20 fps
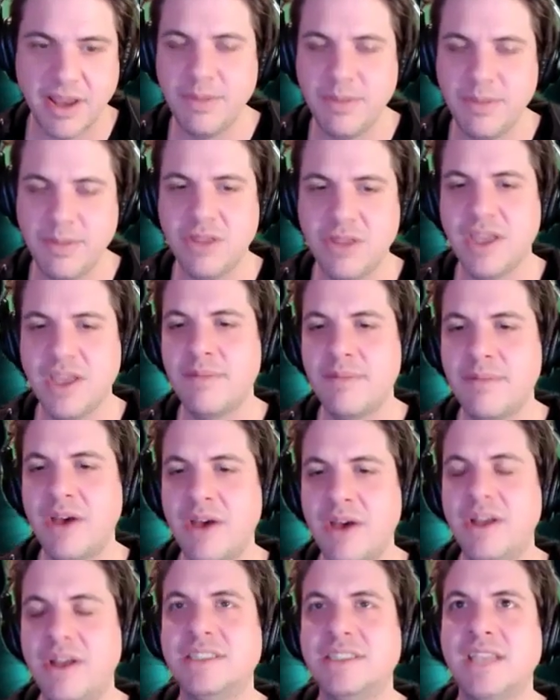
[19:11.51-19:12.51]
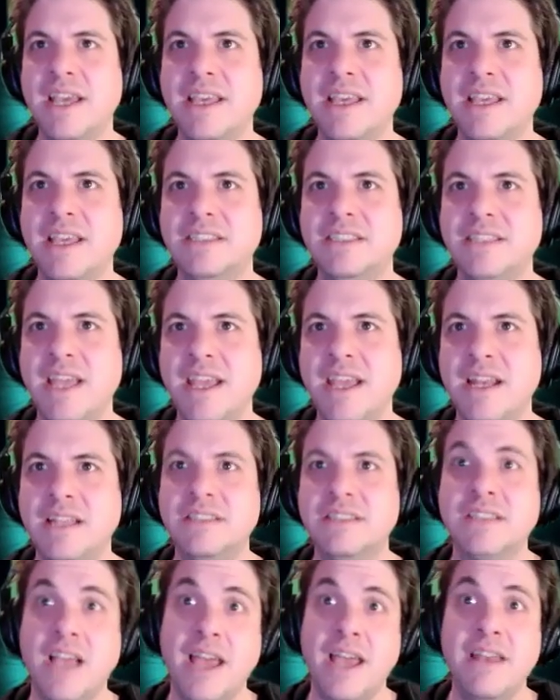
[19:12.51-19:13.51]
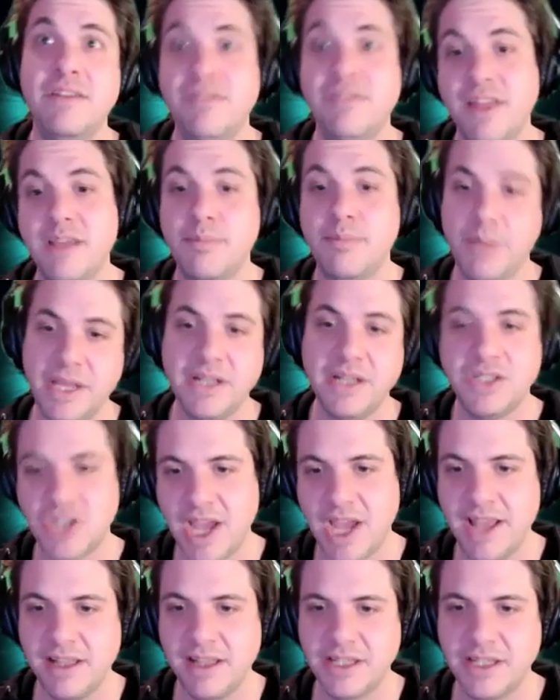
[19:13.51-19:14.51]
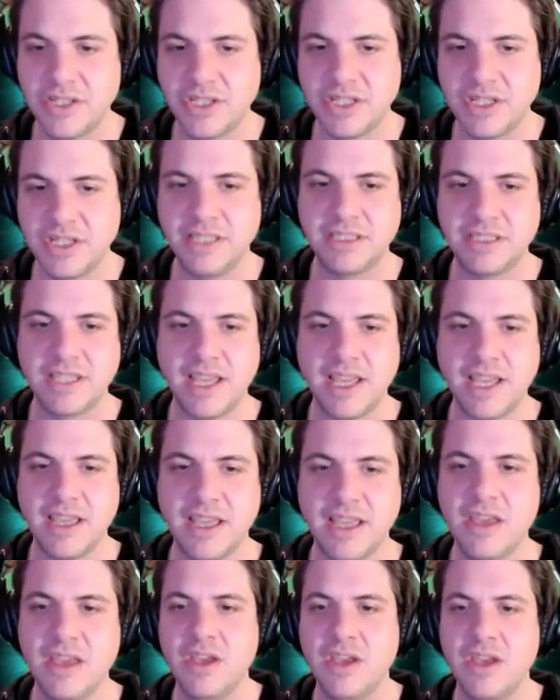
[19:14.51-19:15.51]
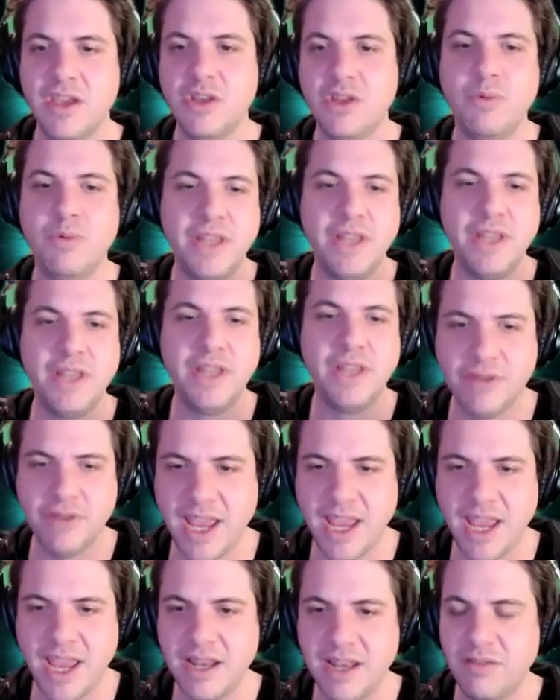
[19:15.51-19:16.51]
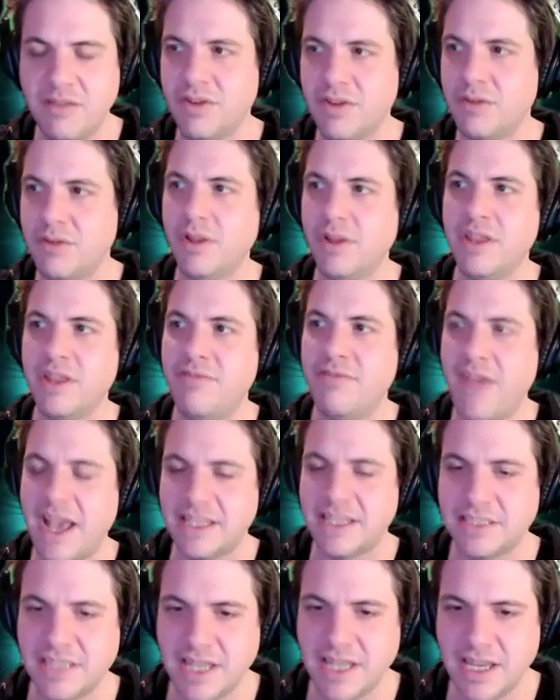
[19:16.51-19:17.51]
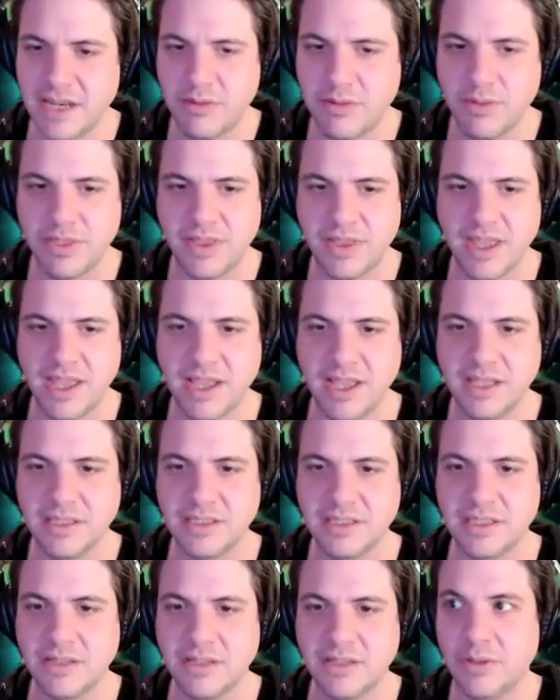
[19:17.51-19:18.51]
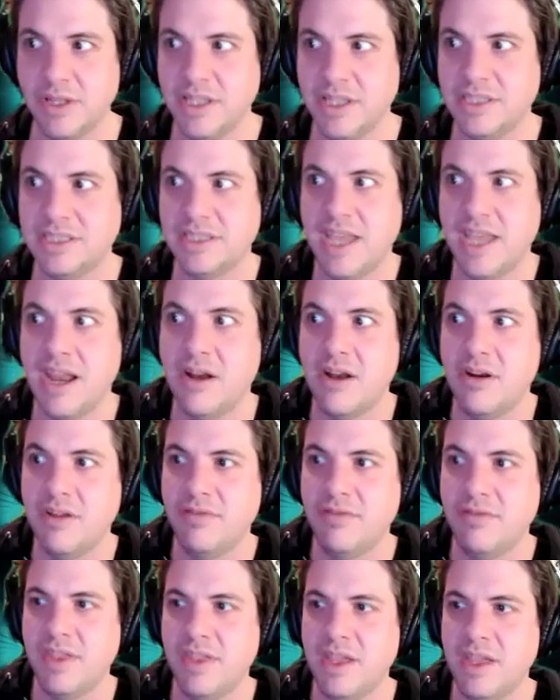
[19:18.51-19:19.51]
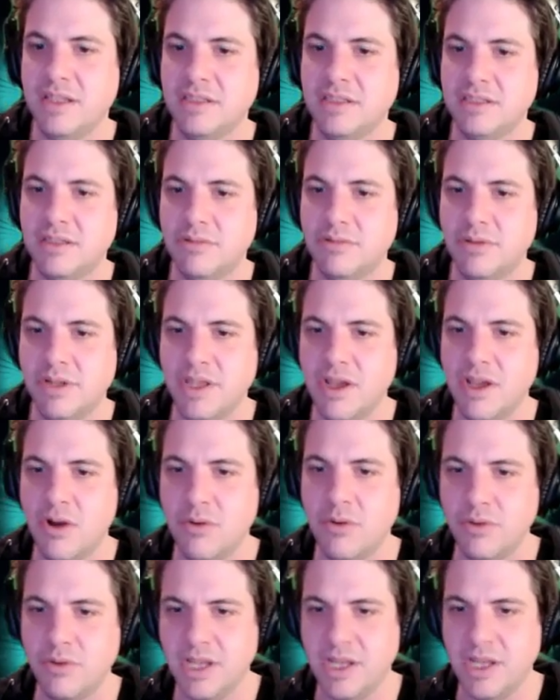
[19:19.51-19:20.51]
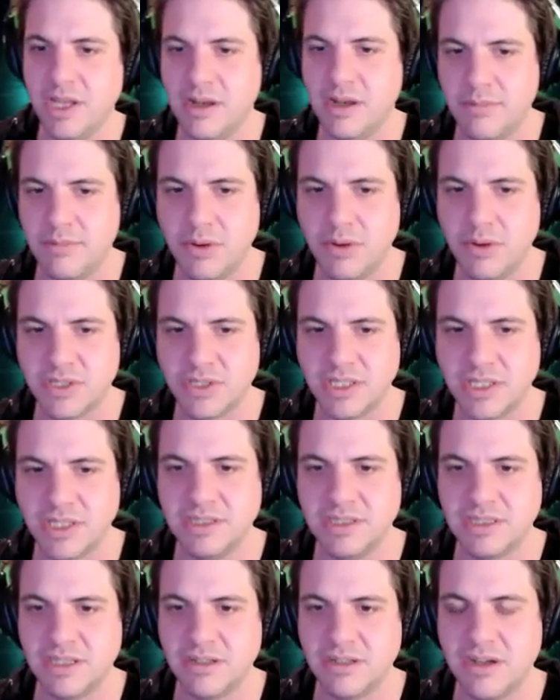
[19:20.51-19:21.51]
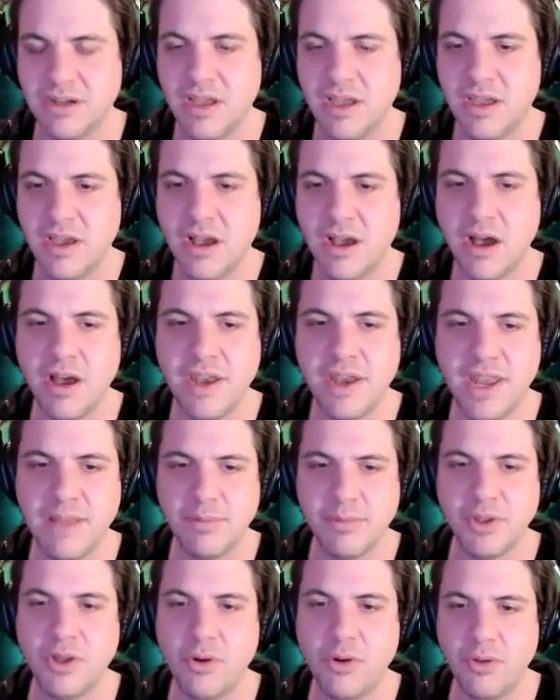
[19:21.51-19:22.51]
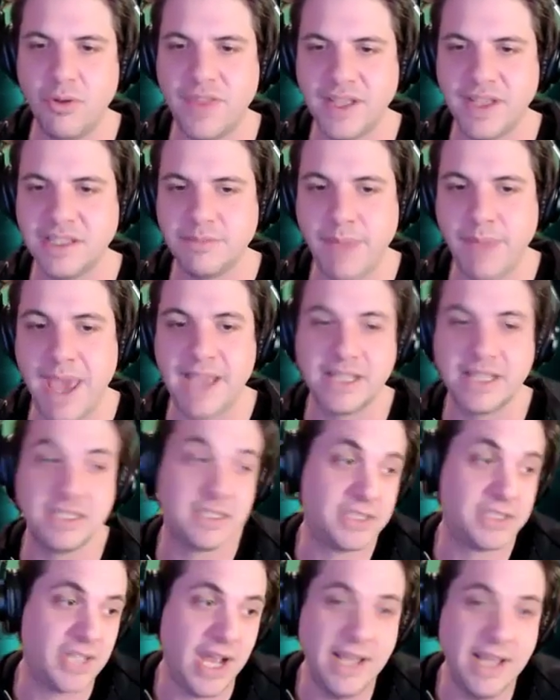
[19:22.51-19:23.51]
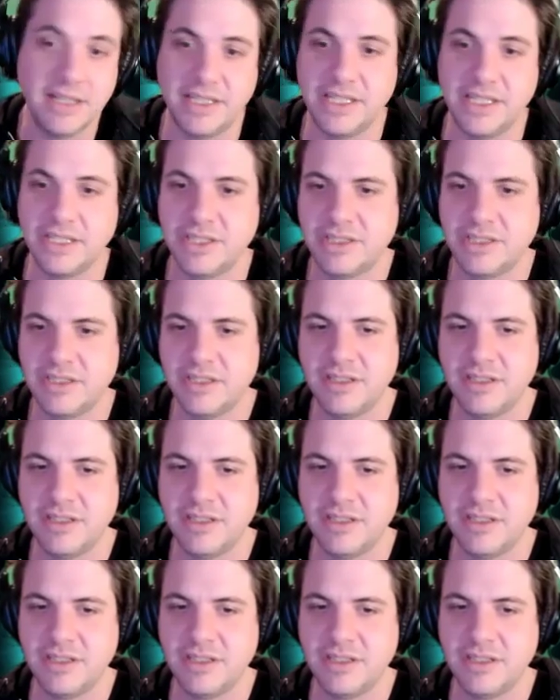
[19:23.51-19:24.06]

I mean, you think about a psychic state, it's kind of like being childish. It's like you're really creative, you're really fascinated with things, you're really scared of things, you're really owning your emotions, you're unable to hold things back. It's childish.